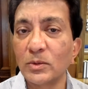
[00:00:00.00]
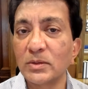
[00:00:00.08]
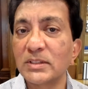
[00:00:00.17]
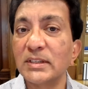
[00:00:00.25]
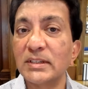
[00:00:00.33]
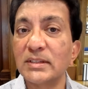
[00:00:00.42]

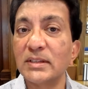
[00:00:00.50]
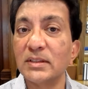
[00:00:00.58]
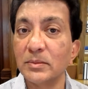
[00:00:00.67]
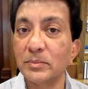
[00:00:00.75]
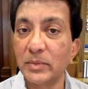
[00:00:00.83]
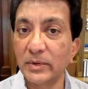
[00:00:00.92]
sits in the
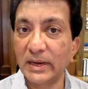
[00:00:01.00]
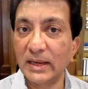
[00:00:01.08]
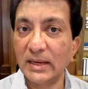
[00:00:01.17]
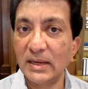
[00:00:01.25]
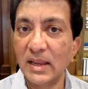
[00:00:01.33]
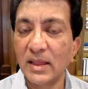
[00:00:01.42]

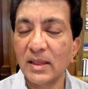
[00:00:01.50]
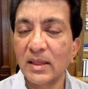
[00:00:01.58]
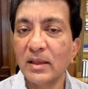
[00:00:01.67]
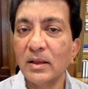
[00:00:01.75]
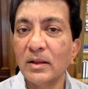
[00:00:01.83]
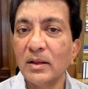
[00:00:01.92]
brain,
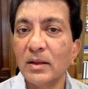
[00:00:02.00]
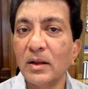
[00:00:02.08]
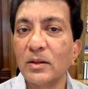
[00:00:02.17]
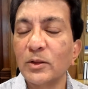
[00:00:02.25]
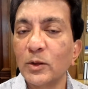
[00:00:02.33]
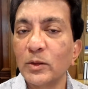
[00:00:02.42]

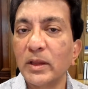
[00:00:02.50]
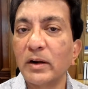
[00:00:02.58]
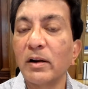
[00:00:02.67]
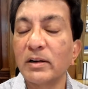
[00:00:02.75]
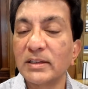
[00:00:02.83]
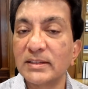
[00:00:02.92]
although there
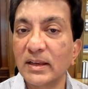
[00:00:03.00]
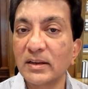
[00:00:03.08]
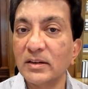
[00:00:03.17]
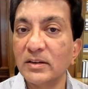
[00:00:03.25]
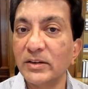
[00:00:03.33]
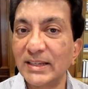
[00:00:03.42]
are
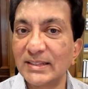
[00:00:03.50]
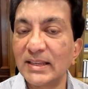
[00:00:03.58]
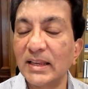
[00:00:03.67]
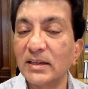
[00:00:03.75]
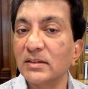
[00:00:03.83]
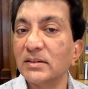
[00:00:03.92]
secondary
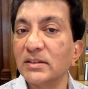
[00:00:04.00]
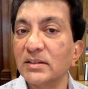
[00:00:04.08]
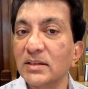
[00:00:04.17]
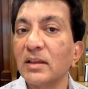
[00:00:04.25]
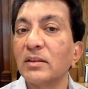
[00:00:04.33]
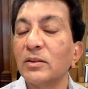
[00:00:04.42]
centers
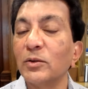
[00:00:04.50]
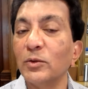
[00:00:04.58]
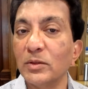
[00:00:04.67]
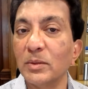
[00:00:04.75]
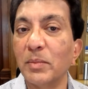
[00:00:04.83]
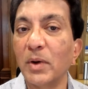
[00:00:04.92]
through
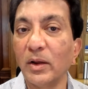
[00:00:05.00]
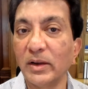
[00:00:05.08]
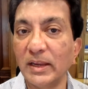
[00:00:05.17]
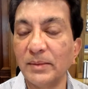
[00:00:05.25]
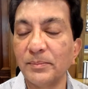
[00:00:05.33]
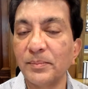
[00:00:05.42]
the body.
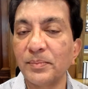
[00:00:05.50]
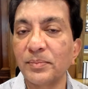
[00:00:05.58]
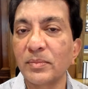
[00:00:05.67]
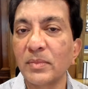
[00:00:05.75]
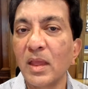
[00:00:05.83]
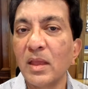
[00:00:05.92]

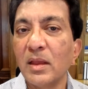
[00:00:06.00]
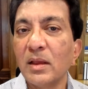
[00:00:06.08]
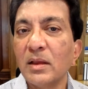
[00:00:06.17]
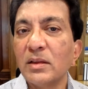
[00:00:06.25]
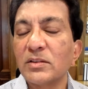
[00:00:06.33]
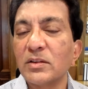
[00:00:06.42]

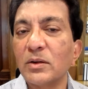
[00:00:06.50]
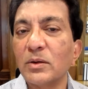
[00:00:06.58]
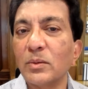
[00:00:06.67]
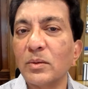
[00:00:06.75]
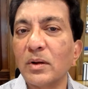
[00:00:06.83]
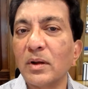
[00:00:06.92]

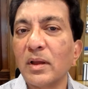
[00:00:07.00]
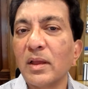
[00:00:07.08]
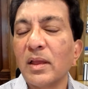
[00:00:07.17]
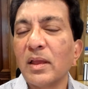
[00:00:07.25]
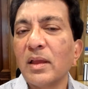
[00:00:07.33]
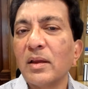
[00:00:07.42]
So
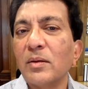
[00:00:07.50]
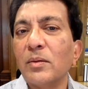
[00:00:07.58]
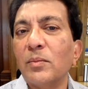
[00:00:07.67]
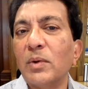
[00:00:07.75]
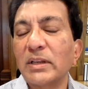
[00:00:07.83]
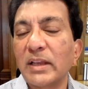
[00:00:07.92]

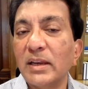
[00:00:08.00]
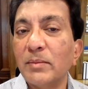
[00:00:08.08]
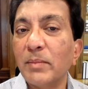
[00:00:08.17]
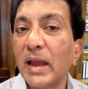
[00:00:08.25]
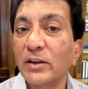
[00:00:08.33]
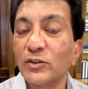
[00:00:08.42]
one can
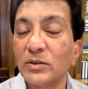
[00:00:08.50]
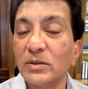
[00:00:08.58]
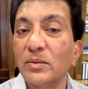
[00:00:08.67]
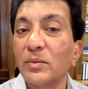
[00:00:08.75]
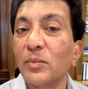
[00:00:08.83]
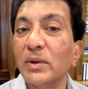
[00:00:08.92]

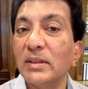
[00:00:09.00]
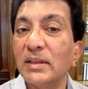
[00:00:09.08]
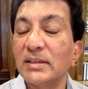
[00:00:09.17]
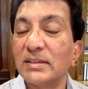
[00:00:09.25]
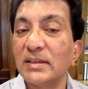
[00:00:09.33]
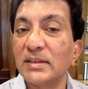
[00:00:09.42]
imagine when
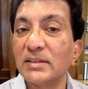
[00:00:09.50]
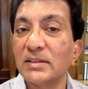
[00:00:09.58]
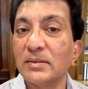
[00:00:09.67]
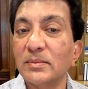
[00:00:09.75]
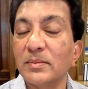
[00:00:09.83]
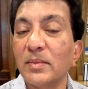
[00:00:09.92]
this
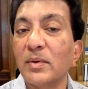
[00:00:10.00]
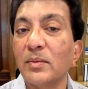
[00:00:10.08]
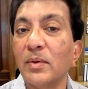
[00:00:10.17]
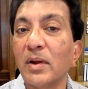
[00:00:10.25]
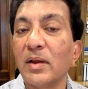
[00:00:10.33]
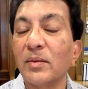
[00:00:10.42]
system,
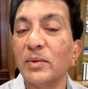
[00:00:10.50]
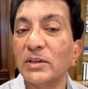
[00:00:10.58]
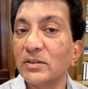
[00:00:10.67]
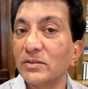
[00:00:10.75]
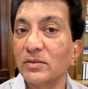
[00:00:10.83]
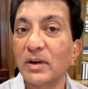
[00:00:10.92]
which
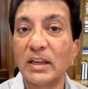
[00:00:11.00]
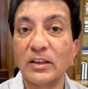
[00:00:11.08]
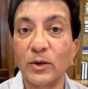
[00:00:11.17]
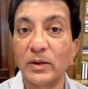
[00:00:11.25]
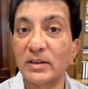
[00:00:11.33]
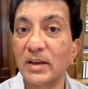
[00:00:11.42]
is running
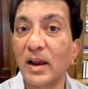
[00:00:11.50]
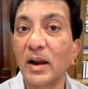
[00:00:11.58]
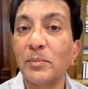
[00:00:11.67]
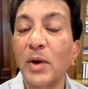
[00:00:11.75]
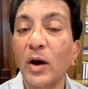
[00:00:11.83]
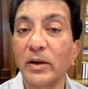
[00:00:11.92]
your entire
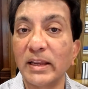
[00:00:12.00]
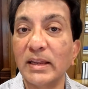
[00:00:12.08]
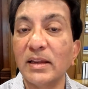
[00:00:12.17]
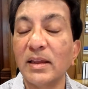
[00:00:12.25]
body,